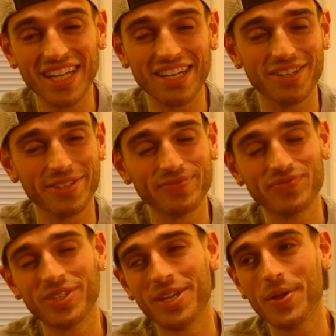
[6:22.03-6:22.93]
I don't know.
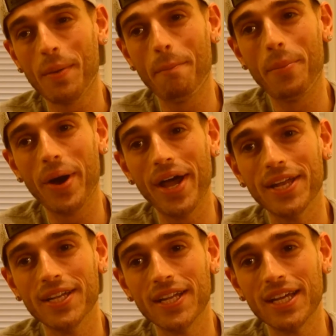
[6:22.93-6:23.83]

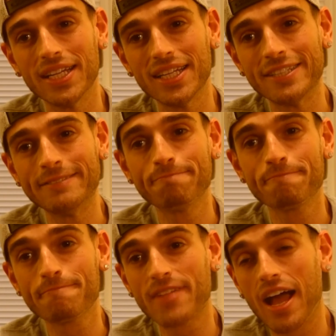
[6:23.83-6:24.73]
But
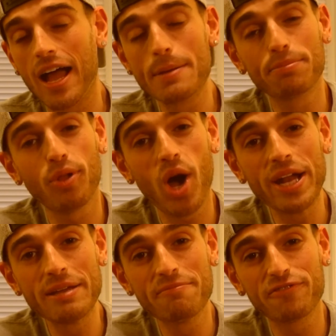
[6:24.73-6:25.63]
I
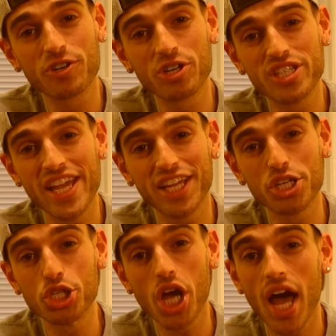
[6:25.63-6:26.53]
applaud him for taking
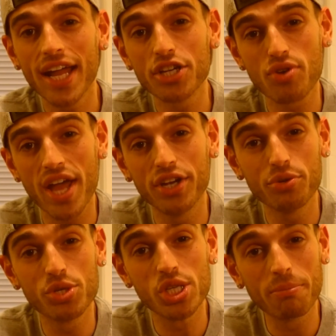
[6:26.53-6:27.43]
a shot at trying to
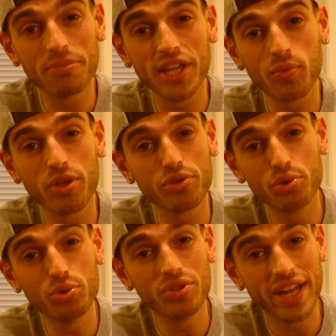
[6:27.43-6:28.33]
do something with
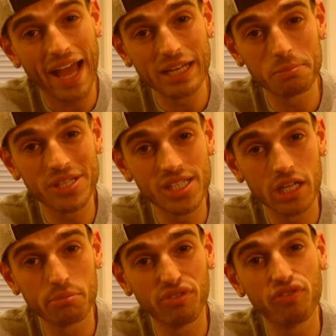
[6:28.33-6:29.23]
oud that hadn't been
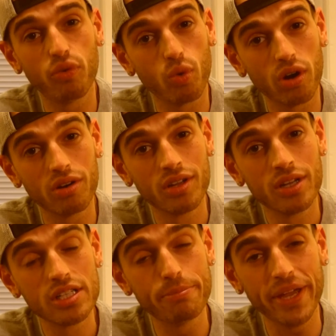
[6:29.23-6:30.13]
done before
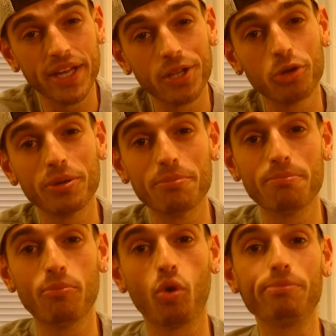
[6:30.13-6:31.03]
to make it a little bit
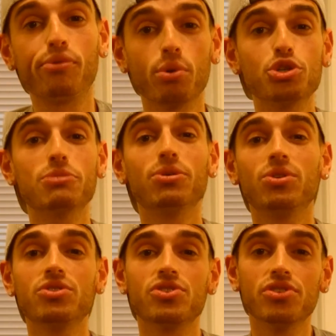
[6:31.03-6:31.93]
more
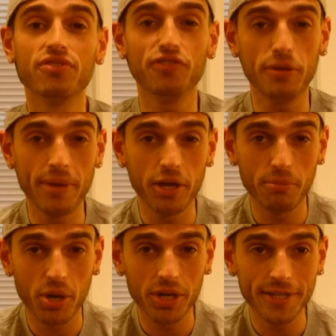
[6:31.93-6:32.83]
approachable to the female
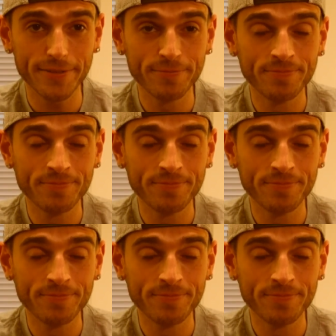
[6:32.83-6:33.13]
market.